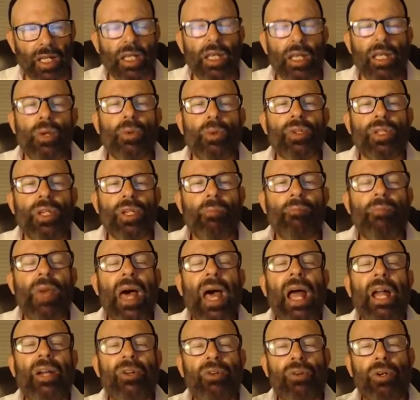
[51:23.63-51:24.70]
It was a
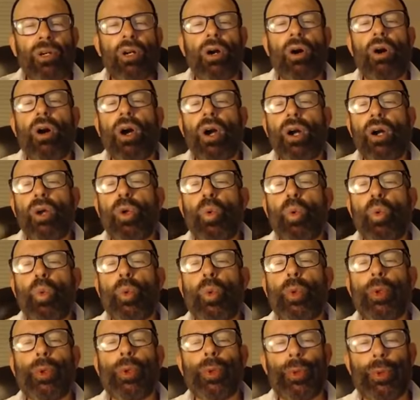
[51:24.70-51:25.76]
matriarchal
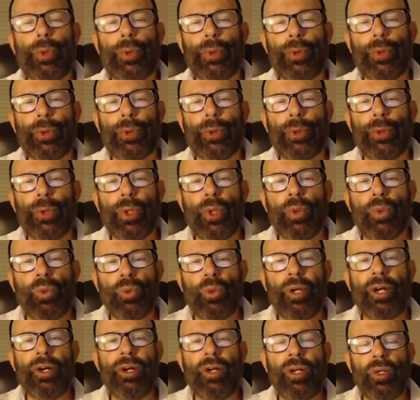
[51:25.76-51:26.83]
world
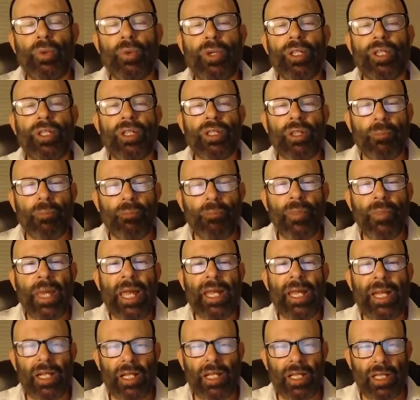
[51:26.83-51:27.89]
in which the
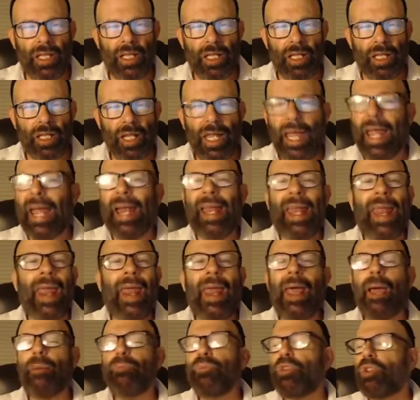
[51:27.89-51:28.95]
male had
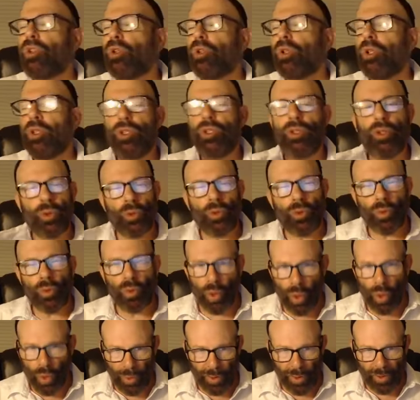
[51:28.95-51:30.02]
absolutely no
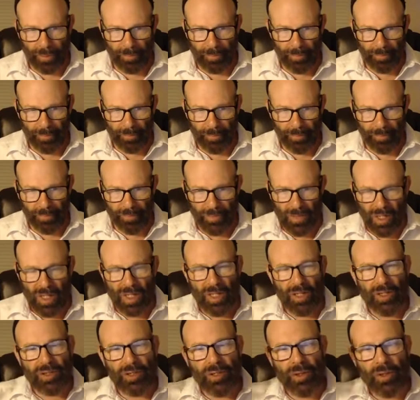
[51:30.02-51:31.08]
role.
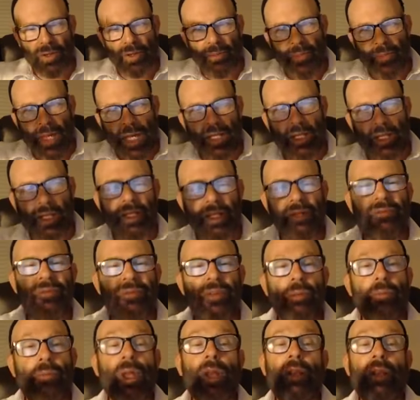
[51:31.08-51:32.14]
So the male and the
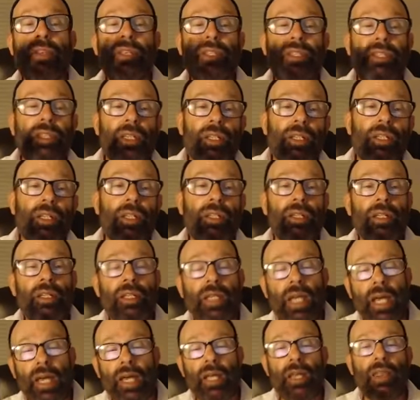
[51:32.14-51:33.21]
female, the yin and the
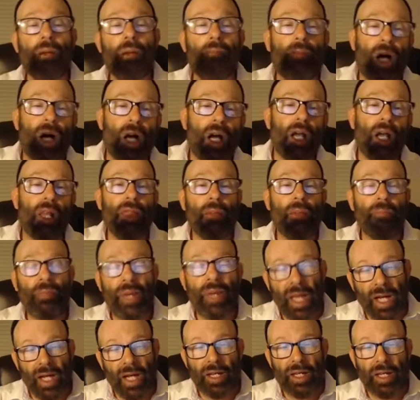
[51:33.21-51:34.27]
yang, the ma and the
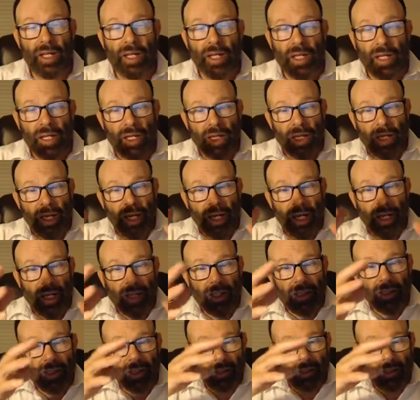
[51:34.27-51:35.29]
ben, had to